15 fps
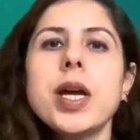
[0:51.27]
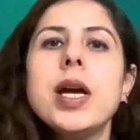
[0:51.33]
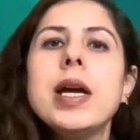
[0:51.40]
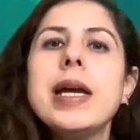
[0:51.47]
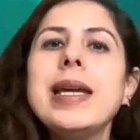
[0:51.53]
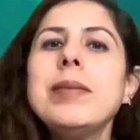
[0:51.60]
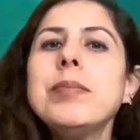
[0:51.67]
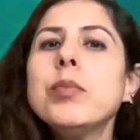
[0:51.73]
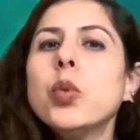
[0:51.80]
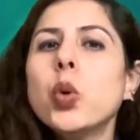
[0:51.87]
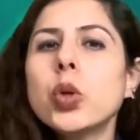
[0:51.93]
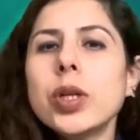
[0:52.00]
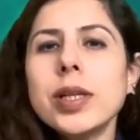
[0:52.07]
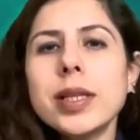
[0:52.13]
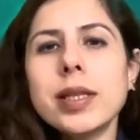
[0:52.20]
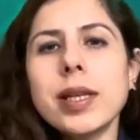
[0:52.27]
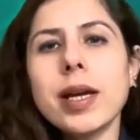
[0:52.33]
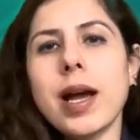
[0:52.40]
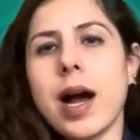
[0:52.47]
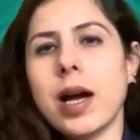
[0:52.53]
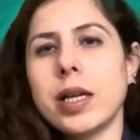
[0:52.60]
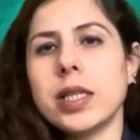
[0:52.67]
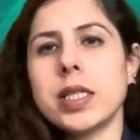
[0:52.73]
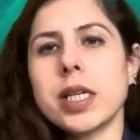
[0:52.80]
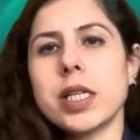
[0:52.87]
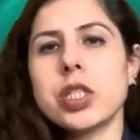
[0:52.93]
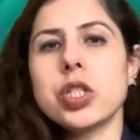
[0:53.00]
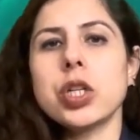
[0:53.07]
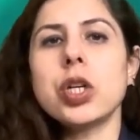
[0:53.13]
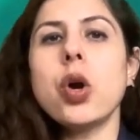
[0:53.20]
In monolithic
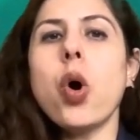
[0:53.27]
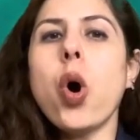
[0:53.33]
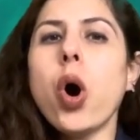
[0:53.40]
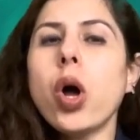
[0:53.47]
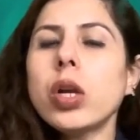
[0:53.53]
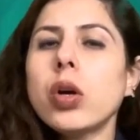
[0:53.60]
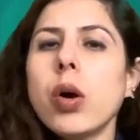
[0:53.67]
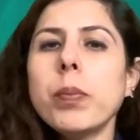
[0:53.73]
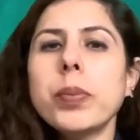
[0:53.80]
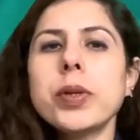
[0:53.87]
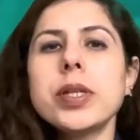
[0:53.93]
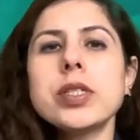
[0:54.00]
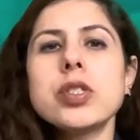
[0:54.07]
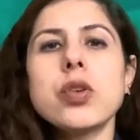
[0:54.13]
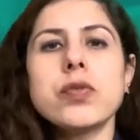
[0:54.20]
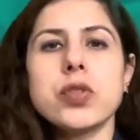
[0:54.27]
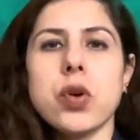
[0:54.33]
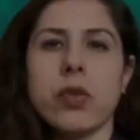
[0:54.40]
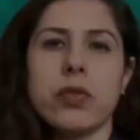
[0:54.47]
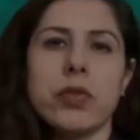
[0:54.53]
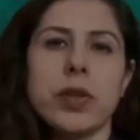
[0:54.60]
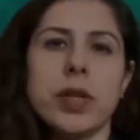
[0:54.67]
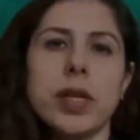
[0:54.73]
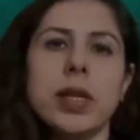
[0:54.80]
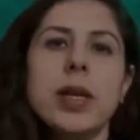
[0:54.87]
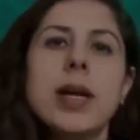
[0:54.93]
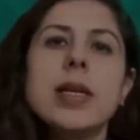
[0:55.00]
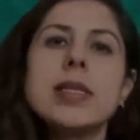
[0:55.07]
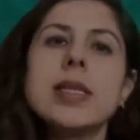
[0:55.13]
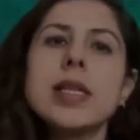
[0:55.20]
architecture, all components of software
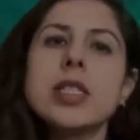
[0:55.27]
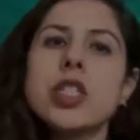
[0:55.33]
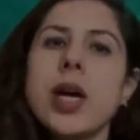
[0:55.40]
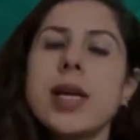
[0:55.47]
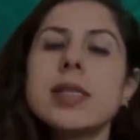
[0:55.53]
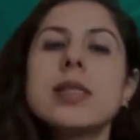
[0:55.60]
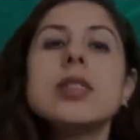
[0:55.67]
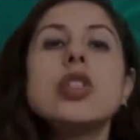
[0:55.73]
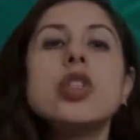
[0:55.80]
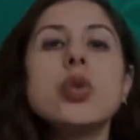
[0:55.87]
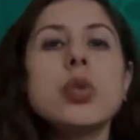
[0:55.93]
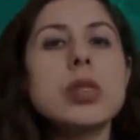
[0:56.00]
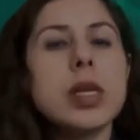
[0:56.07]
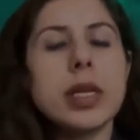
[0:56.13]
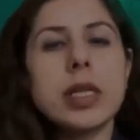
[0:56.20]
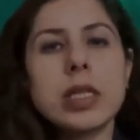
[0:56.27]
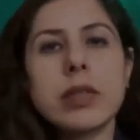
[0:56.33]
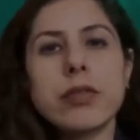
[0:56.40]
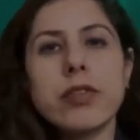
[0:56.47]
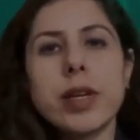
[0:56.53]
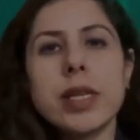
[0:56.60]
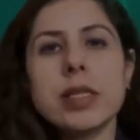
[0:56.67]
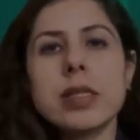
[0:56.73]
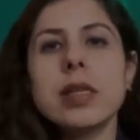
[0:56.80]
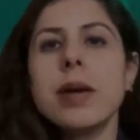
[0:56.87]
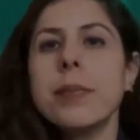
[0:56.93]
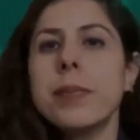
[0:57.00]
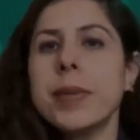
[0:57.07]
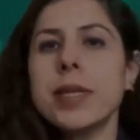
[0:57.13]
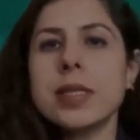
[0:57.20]
such as user interface,
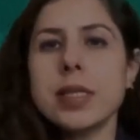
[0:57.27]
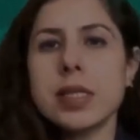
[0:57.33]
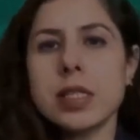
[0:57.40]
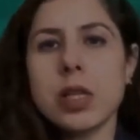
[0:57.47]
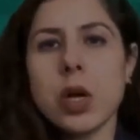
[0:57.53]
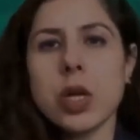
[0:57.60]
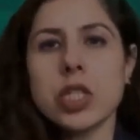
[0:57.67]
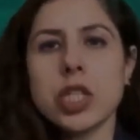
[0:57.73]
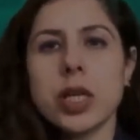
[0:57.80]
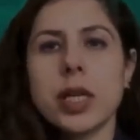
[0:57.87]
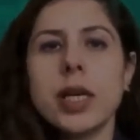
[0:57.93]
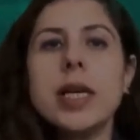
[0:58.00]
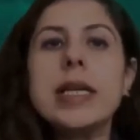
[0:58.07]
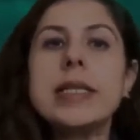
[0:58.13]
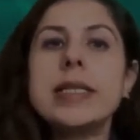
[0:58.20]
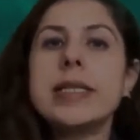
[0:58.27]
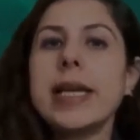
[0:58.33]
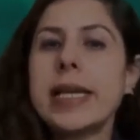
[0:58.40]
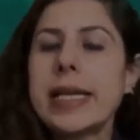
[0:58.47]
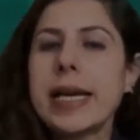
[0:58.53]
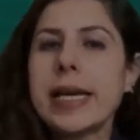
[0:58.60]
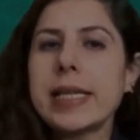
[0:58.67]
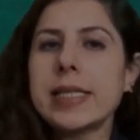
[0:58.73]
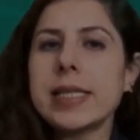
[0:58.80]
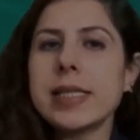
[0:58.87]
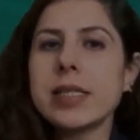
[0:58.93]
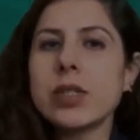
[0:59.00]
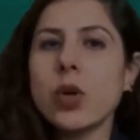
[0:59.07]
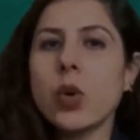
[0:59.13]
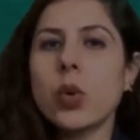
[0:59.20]
business logic, data access
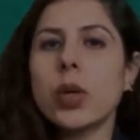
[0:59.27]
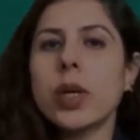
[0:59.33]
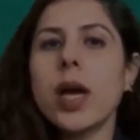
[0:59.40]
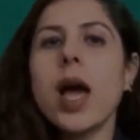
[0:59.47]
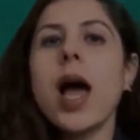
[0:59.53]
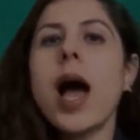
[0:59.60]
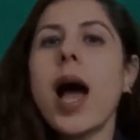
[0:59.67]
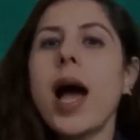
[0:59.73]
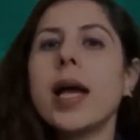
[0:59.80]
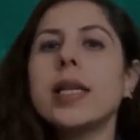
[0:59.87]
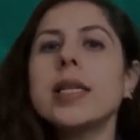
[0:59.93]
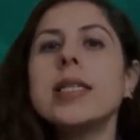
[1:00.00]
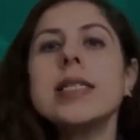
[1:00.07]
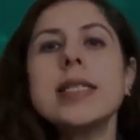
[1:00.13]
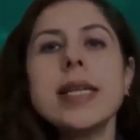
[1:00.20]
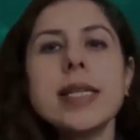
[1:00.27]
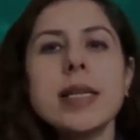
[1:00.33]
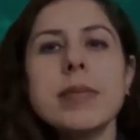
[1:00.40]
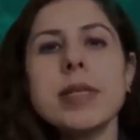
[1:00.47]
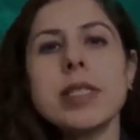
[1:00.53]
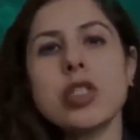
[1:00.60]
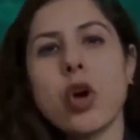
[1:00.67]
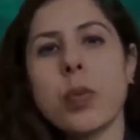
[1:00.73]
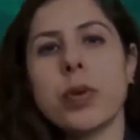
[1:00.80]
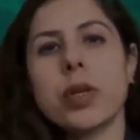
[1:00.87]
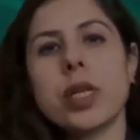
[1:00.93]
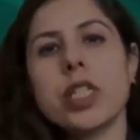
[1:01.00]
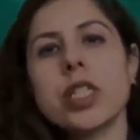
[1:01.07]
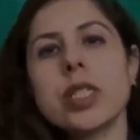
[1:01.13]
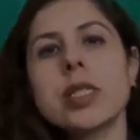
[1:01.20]
code, and database
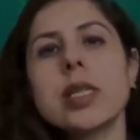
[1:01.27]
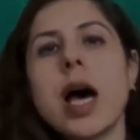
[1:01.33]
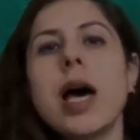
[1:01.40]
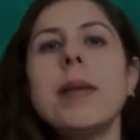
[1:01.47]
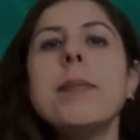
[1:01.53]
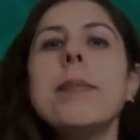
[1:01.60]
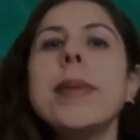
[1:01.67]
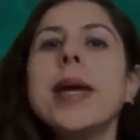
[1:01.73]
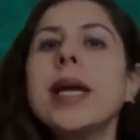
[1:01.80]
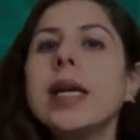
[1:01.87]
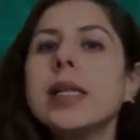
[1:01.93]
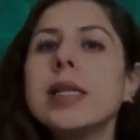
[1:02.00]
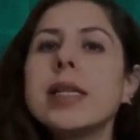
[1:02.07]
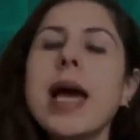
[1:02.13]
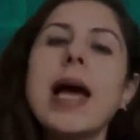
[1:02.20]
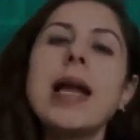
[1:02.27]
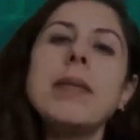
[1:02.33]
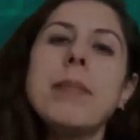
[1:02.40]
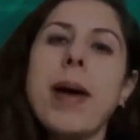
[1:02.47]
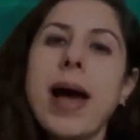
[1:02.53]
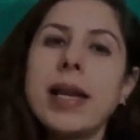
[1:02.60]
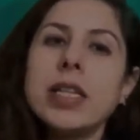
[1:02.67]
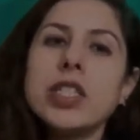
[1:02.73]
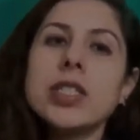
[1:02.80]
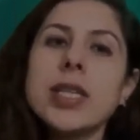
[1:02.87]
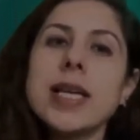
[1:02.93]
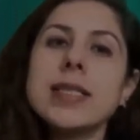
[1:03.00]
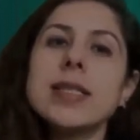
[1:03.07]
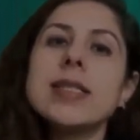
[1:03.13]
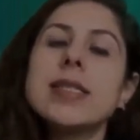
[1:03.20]
operations are mingled and managed as
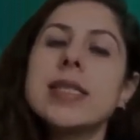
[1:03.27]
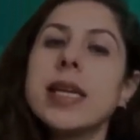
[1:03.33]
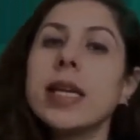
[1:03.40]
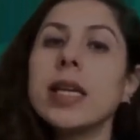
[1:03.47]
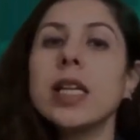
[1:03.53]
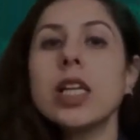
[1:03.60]
a single